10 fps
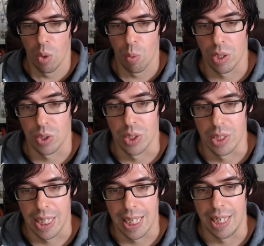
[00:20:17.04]
which is
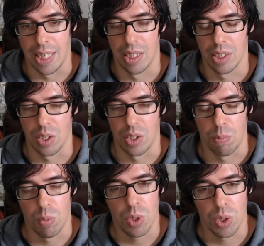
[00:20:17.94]
key. So the
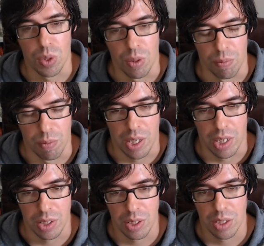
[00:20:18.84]
more you
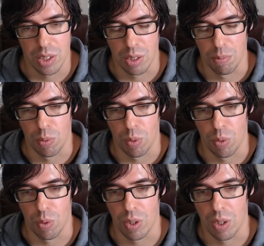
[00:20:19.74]
converse, the
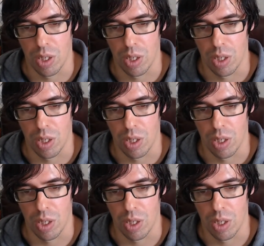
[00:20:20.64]
more